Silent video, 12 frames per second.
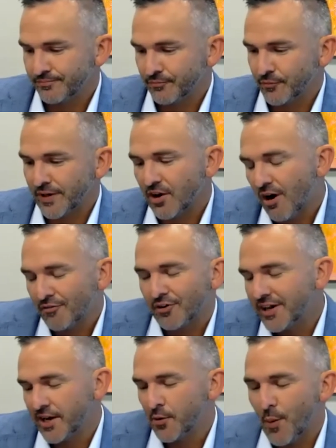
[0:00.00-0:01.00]
recover in
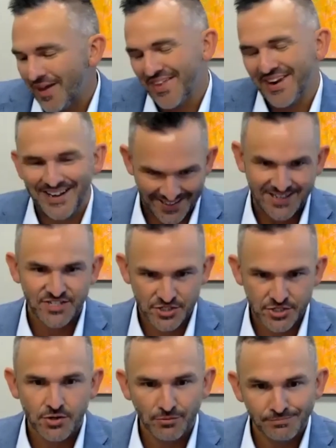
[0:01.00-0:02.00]
any way that it needs
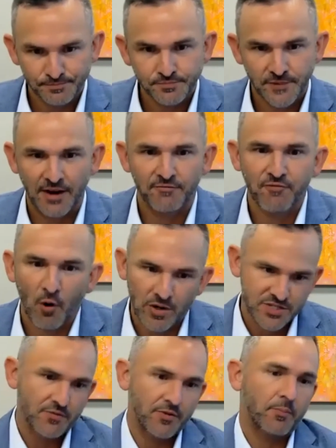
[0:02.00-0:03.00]
to and focus
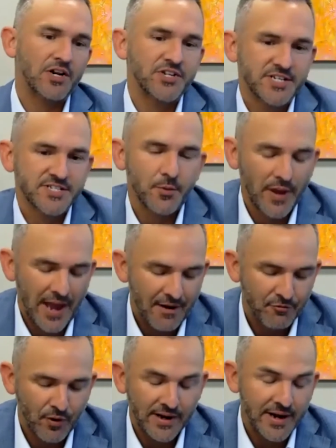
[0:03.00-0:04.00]
on the projects that we have
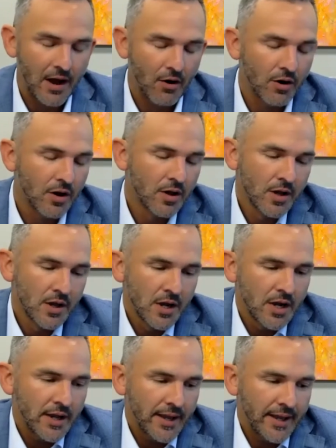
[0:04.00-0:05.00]
right now.
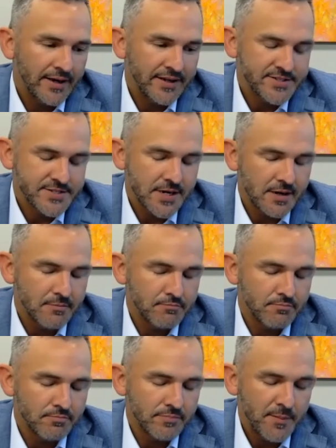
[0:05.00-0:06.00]
And
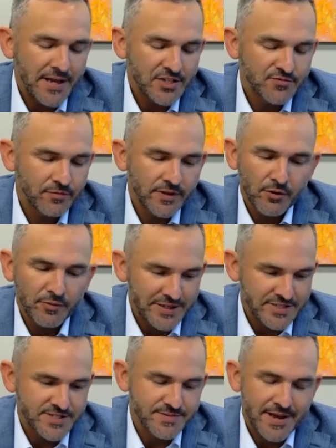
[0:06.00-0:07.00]
it makes,
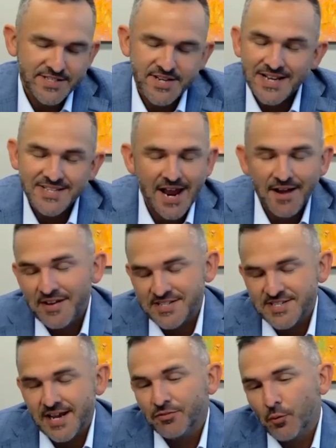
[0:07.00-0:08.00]
it's nice to have that
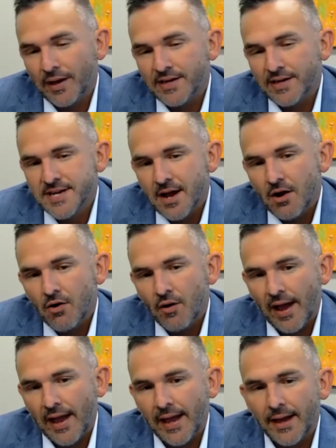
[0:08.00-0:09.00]
site the way it is now.
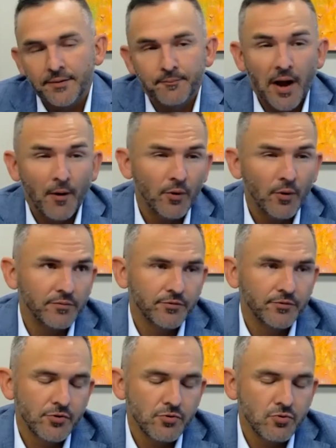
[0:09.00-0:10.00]
And I want
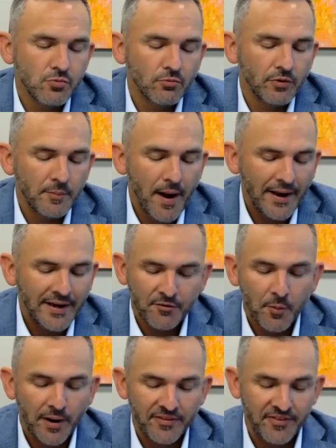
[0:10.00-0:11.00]
to remind
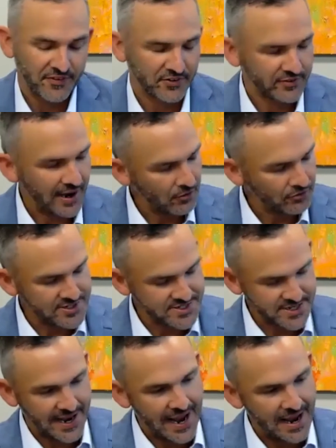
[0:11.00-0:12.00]
everybody that the town doesn't
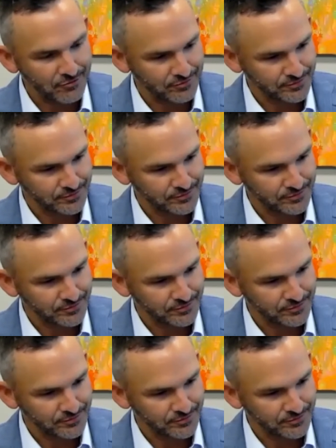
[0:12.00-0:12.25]
have